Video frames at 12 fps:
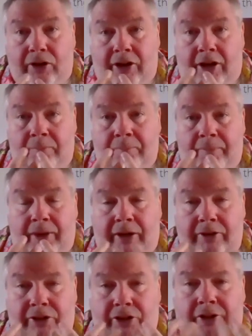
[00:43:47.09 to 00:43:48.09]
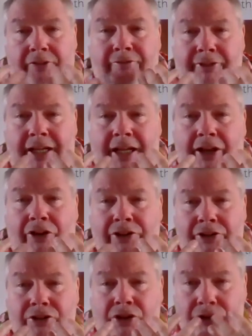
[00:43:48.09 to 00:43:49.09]
and you can feel it on
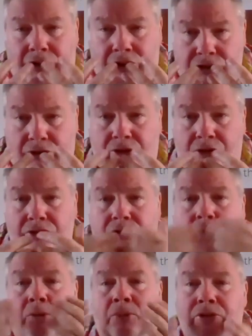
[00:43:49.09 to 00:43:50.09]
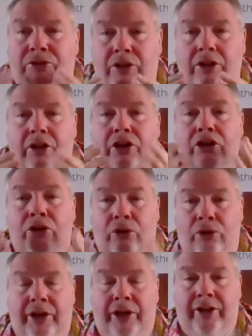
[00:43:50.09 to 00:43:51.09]
your tongues, almost
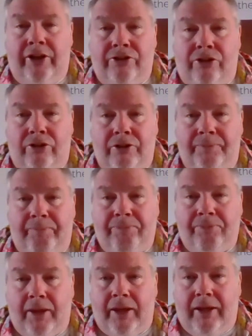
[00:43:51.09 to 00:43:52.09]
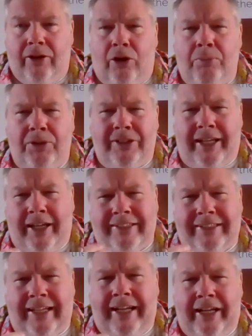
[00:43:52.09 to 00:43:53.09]
coating your tongue, almost like a
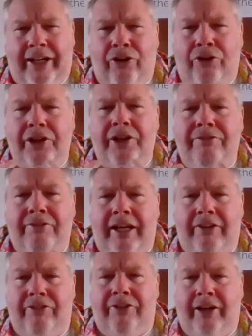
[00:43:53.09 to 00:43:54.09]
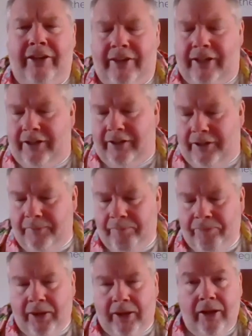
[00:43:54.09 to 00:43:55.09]
slightly honey flavor, I think.
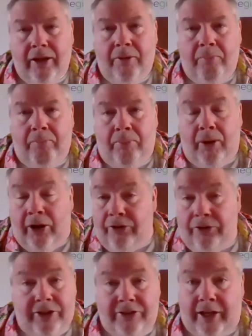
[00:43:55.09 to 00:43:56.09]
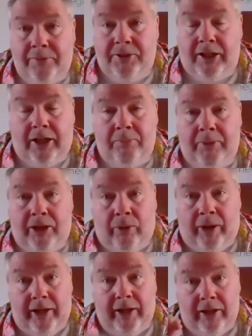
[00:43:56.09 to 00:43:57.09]
And other times it can be
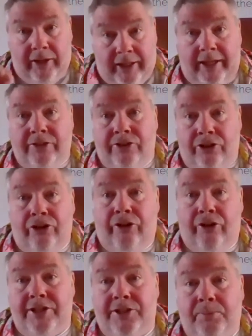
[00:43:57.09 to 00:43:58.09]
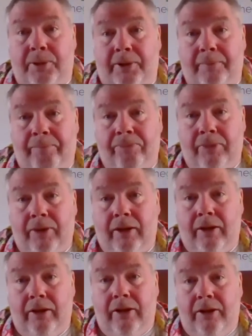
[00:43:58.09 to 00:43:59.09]
quite nice and crisp,
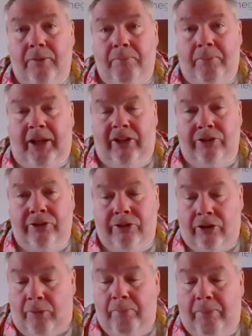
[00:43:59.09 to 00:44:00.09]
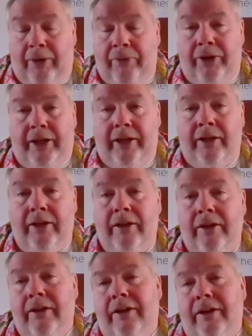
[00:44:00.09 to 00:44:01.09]
because compounding
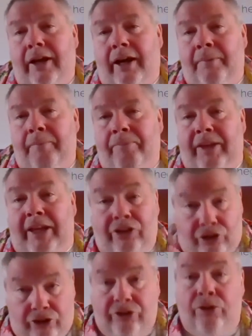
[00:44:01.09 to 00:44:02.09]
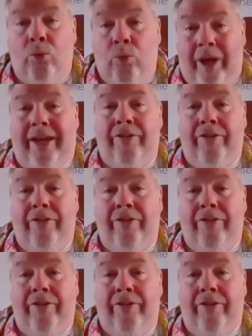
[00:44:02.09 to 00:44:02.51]
is just a way